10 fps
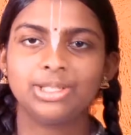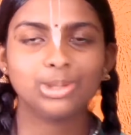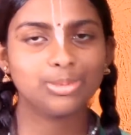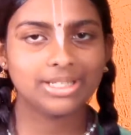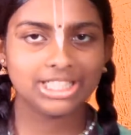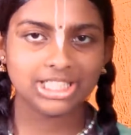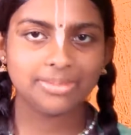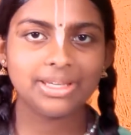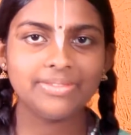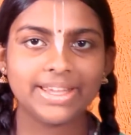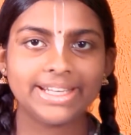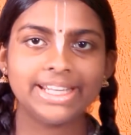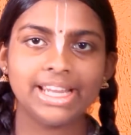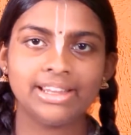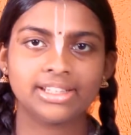You must be
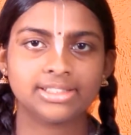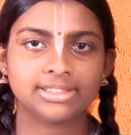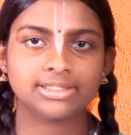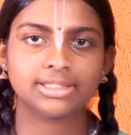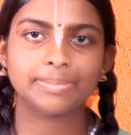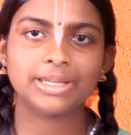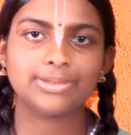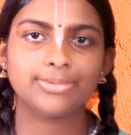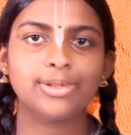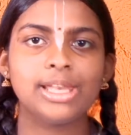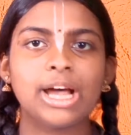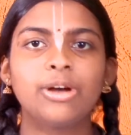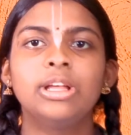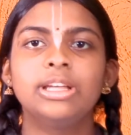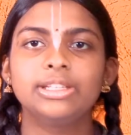very uh, peaceful now.